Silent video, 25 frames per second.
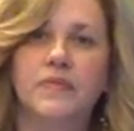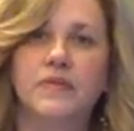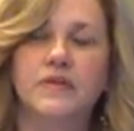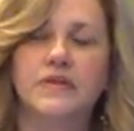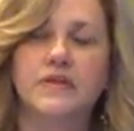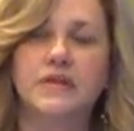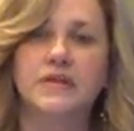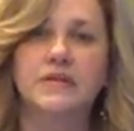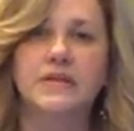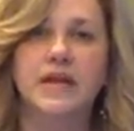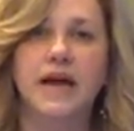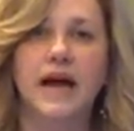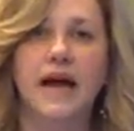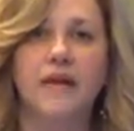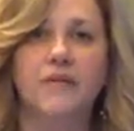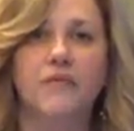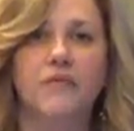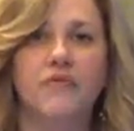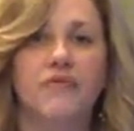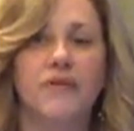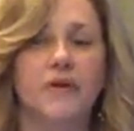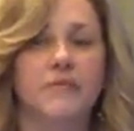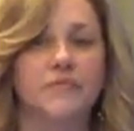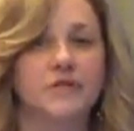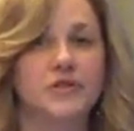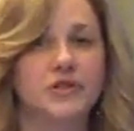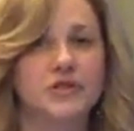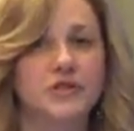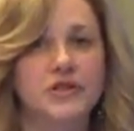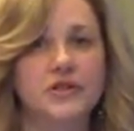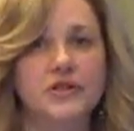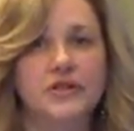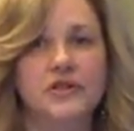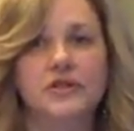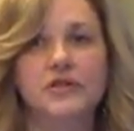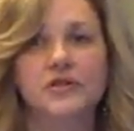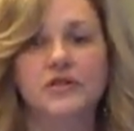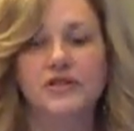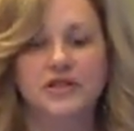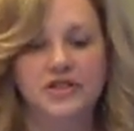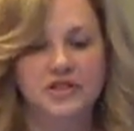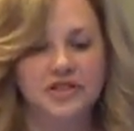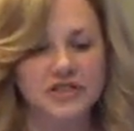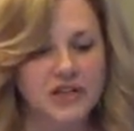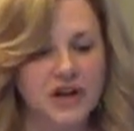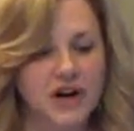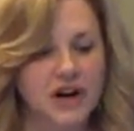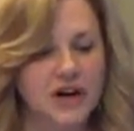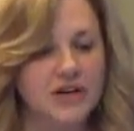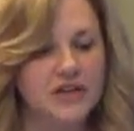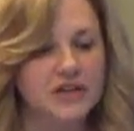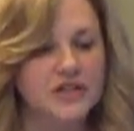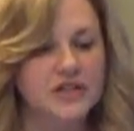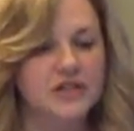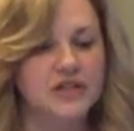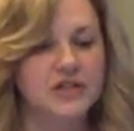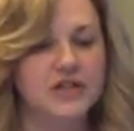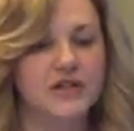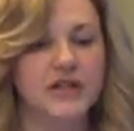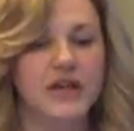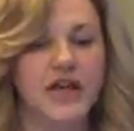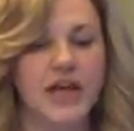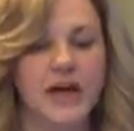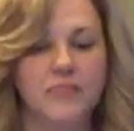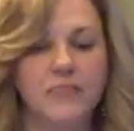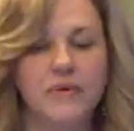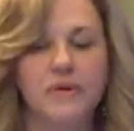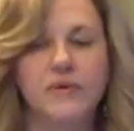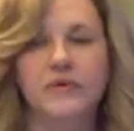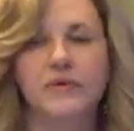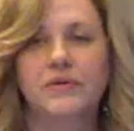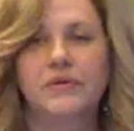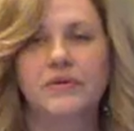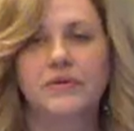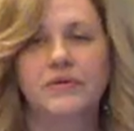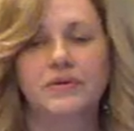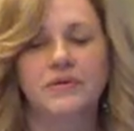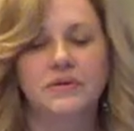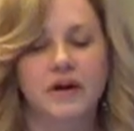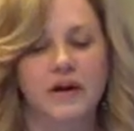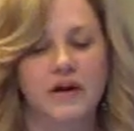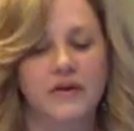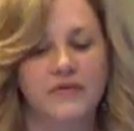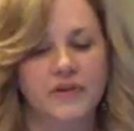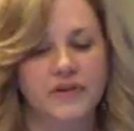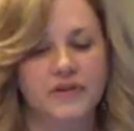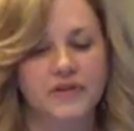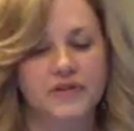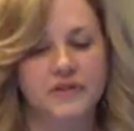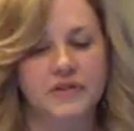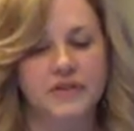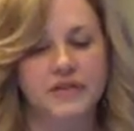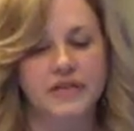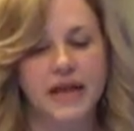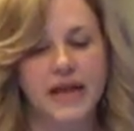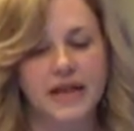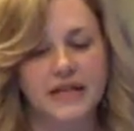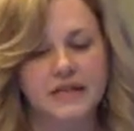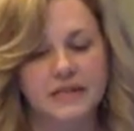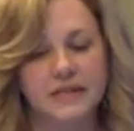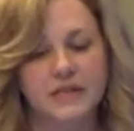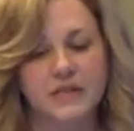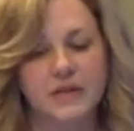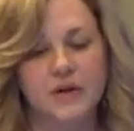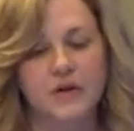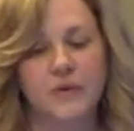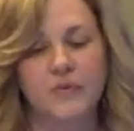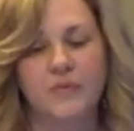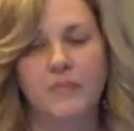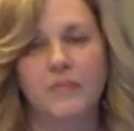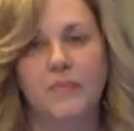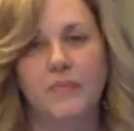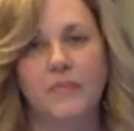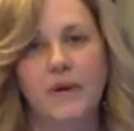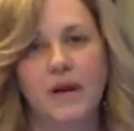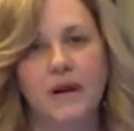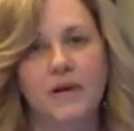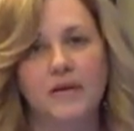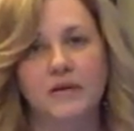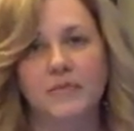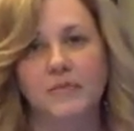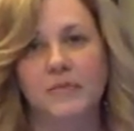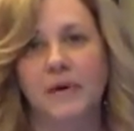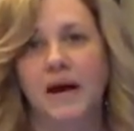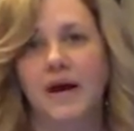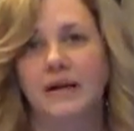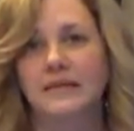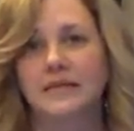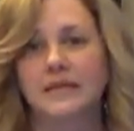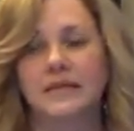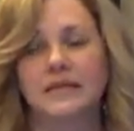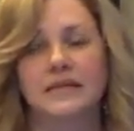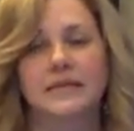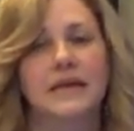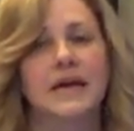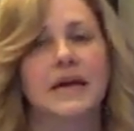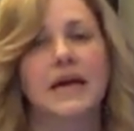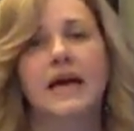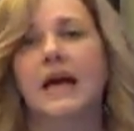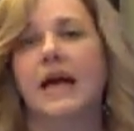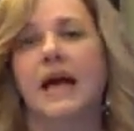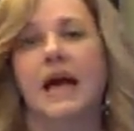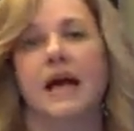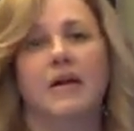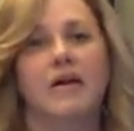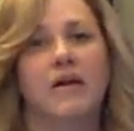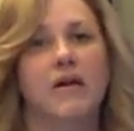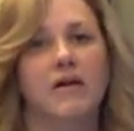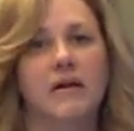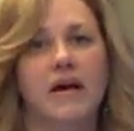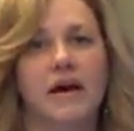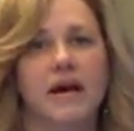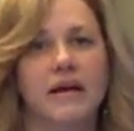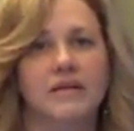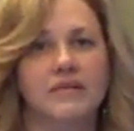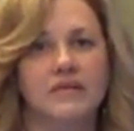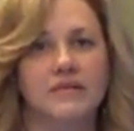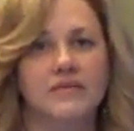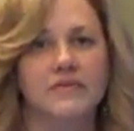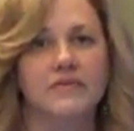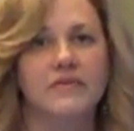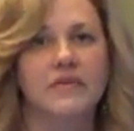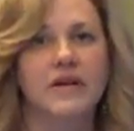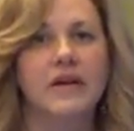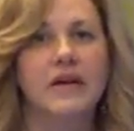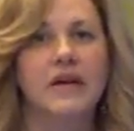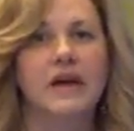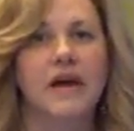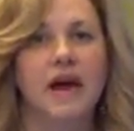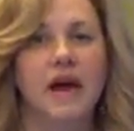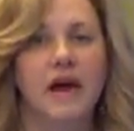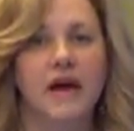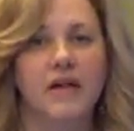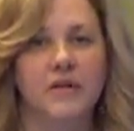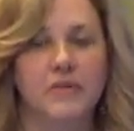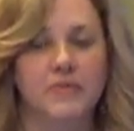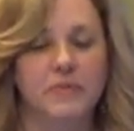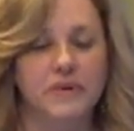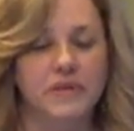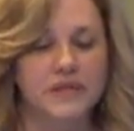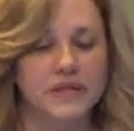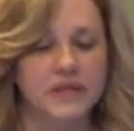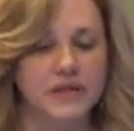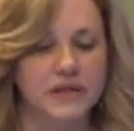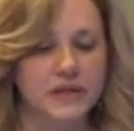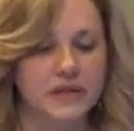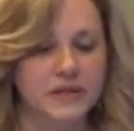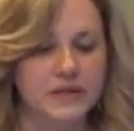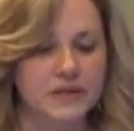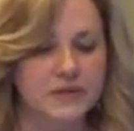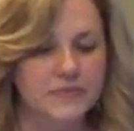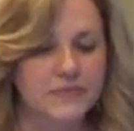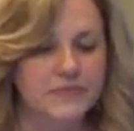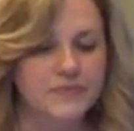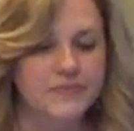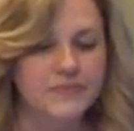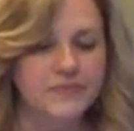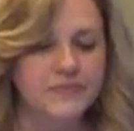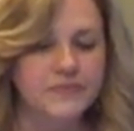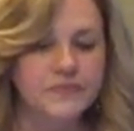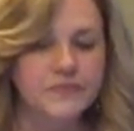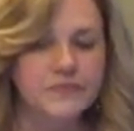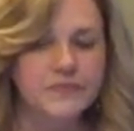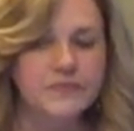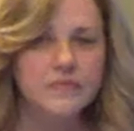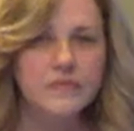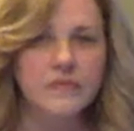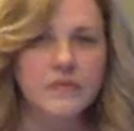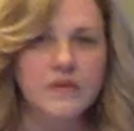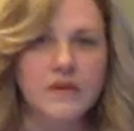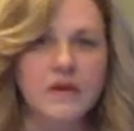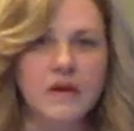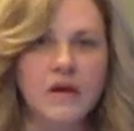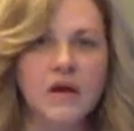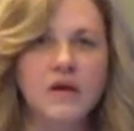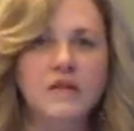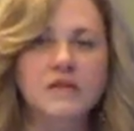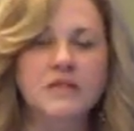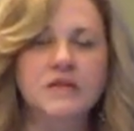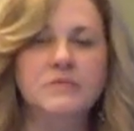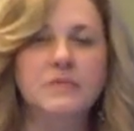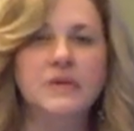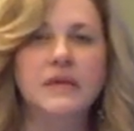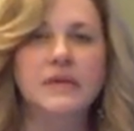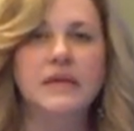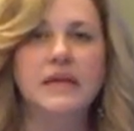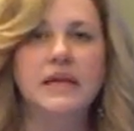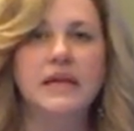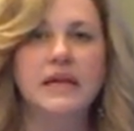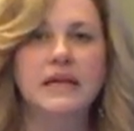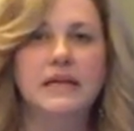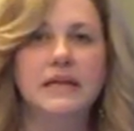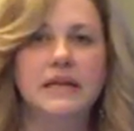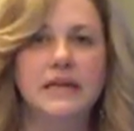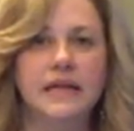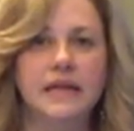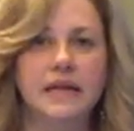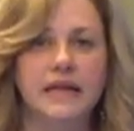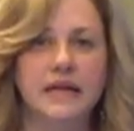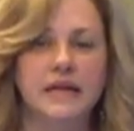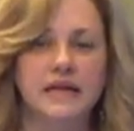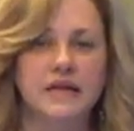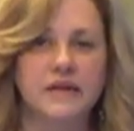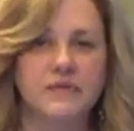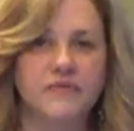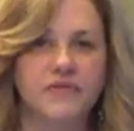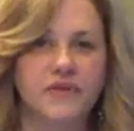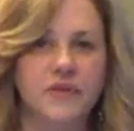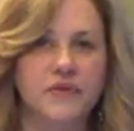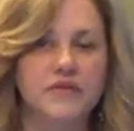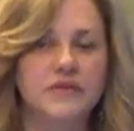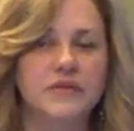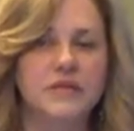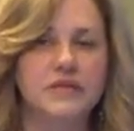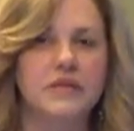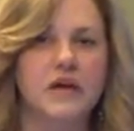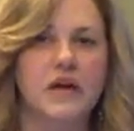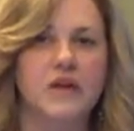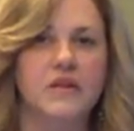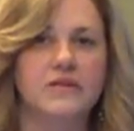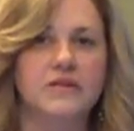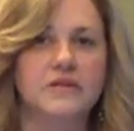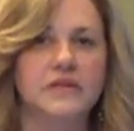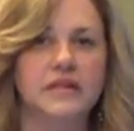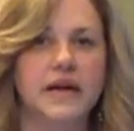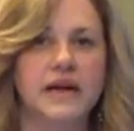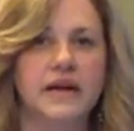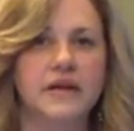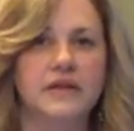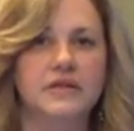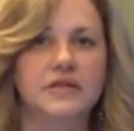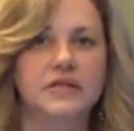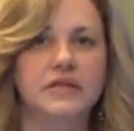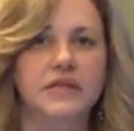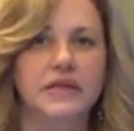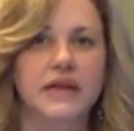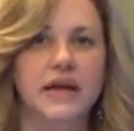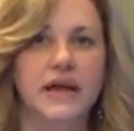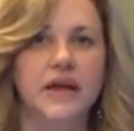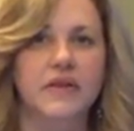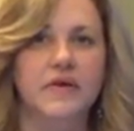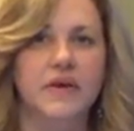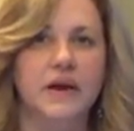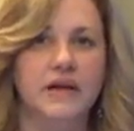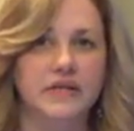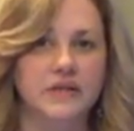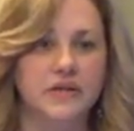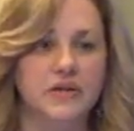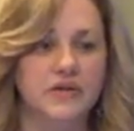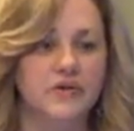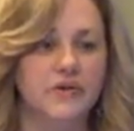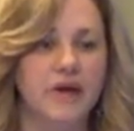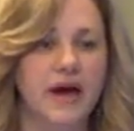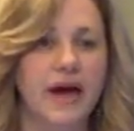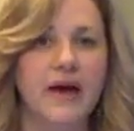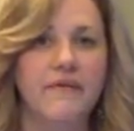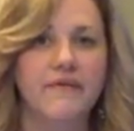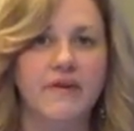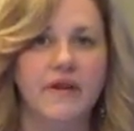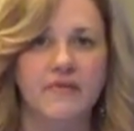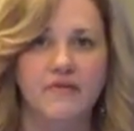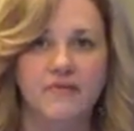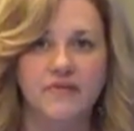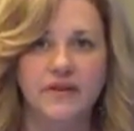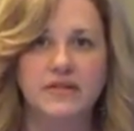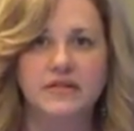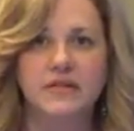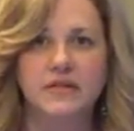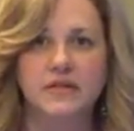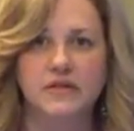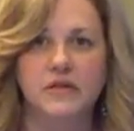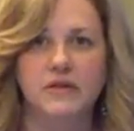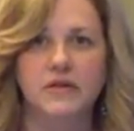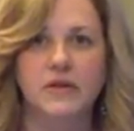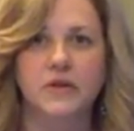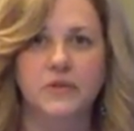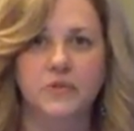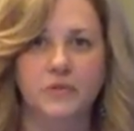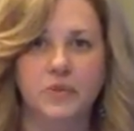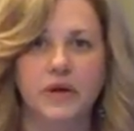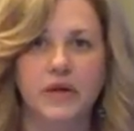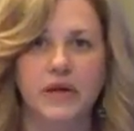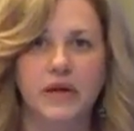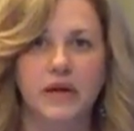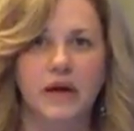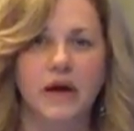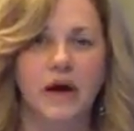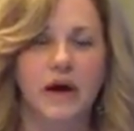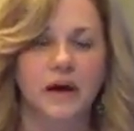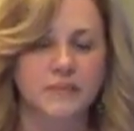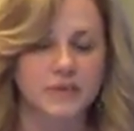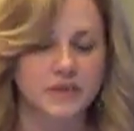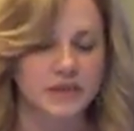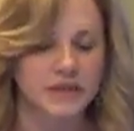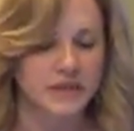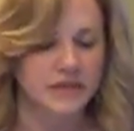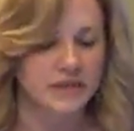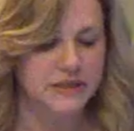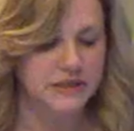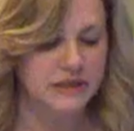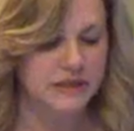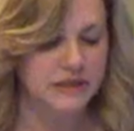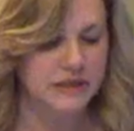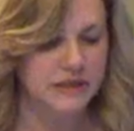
design from sugar, starch, chemicals, artificial sandstone, metal composites, and all kinds of other materials. Ultimately, it fuses all those layers together, and so you have a physical 3D object.